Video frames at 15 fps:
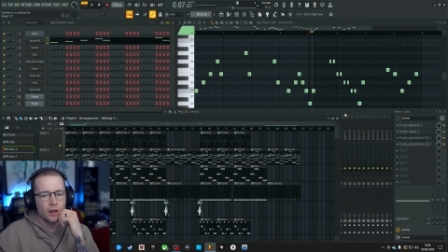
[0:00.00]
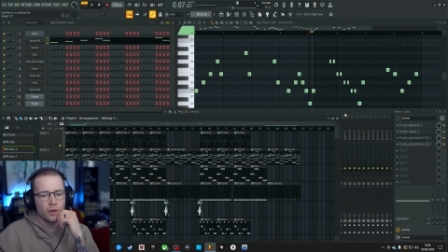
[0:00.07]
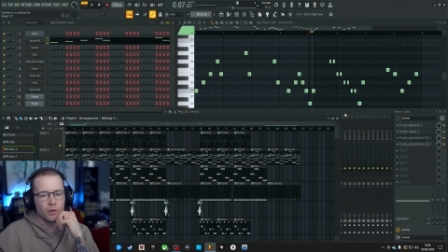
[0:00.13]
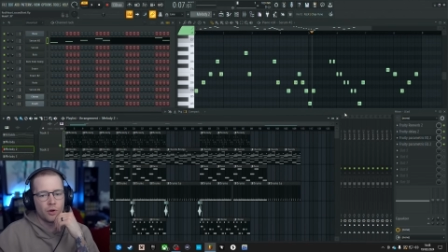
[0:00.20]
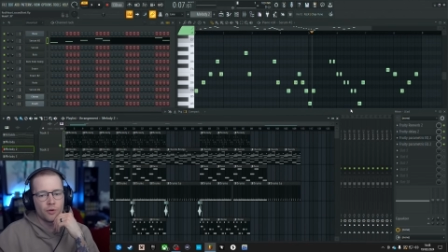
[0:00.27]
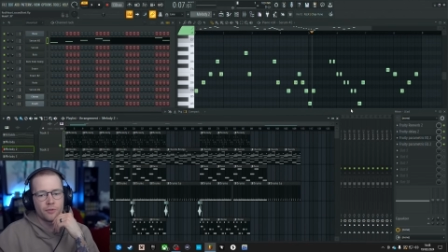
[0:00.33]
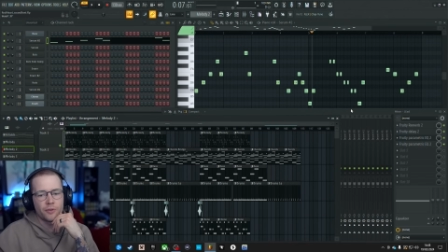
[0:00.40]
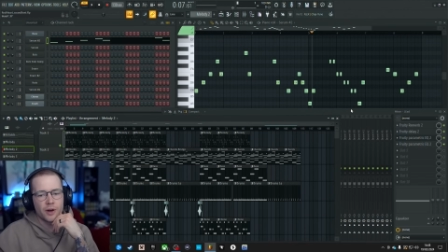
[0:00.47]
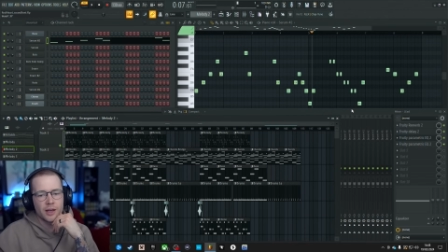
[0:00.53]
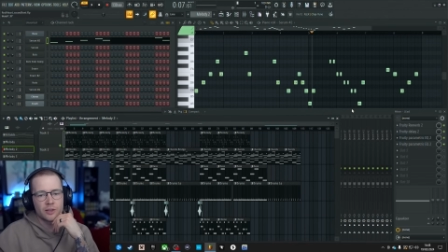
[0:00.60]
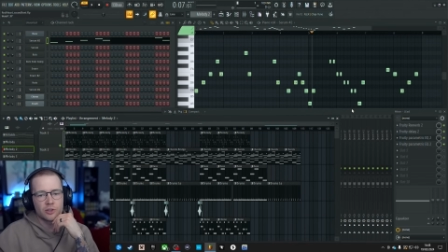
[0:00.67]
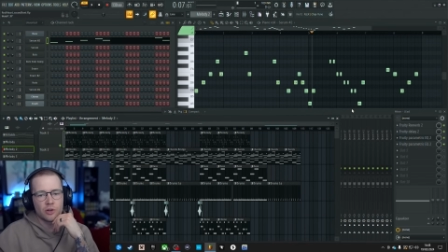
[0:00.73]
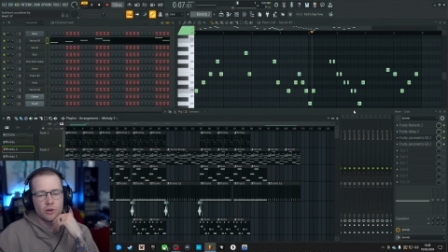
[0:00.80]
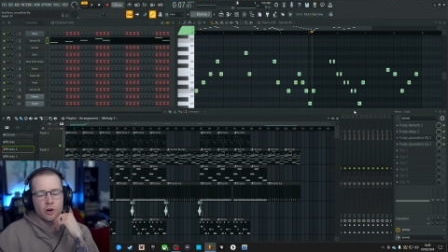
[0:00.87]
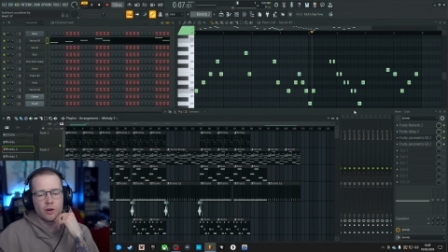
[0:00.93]
Lo-fi
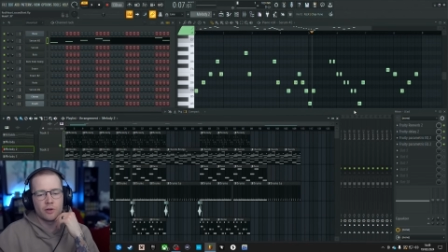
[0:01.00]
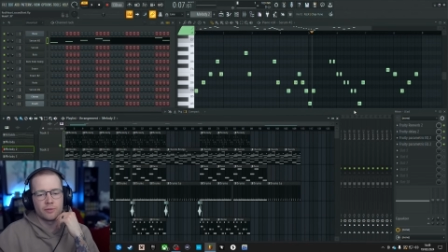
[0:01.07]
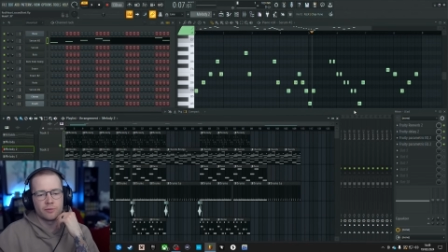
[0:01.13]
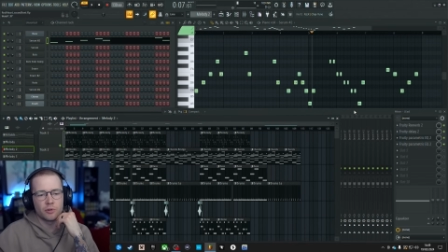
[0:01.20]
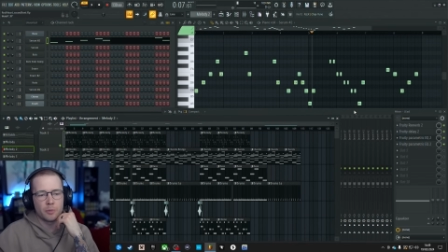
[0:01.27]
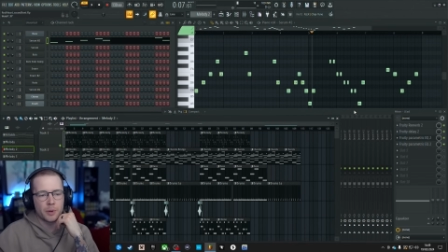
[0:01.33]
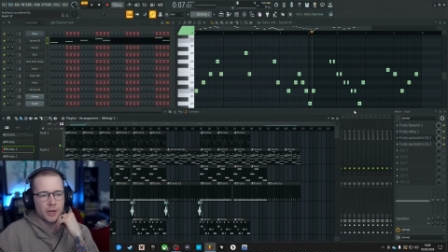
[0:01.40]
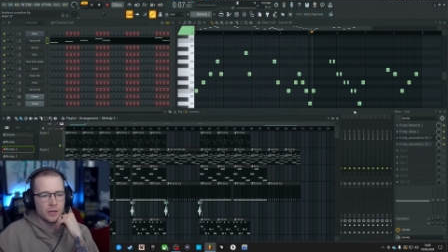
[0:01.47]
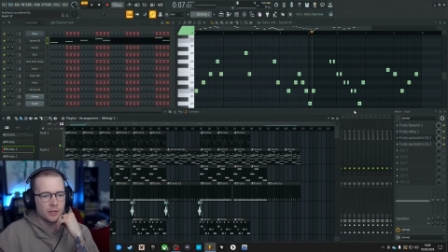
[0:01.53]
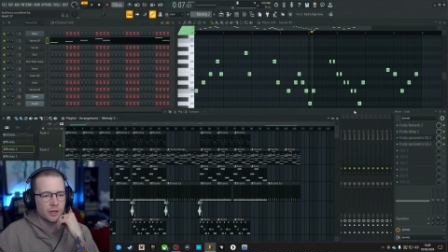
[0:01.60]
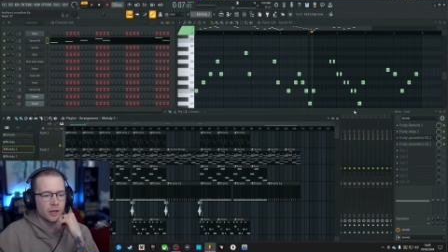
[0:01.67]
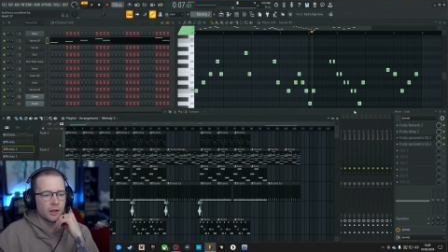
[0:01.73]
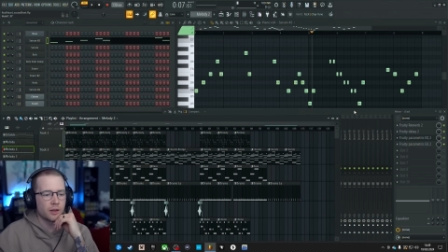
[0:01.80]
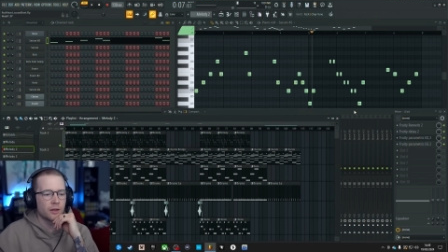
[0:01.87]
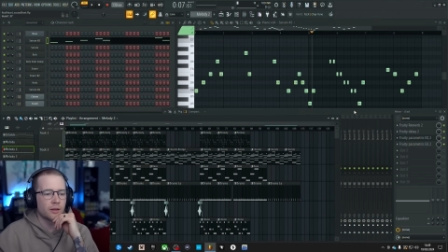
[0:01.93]
is a lot of
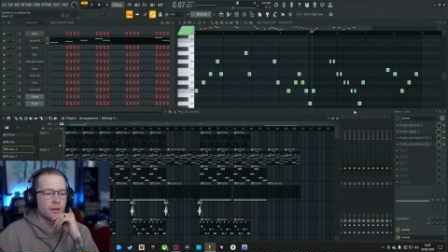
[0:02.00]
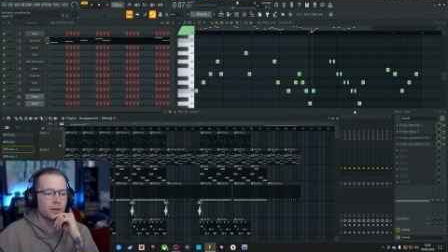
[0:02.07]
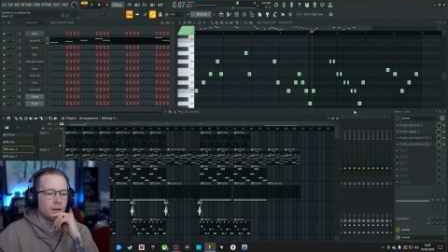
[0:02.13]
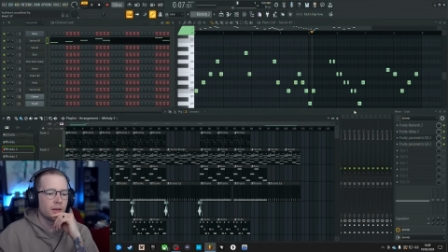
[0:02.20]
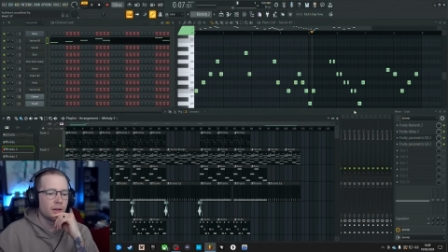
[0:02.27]
repeating.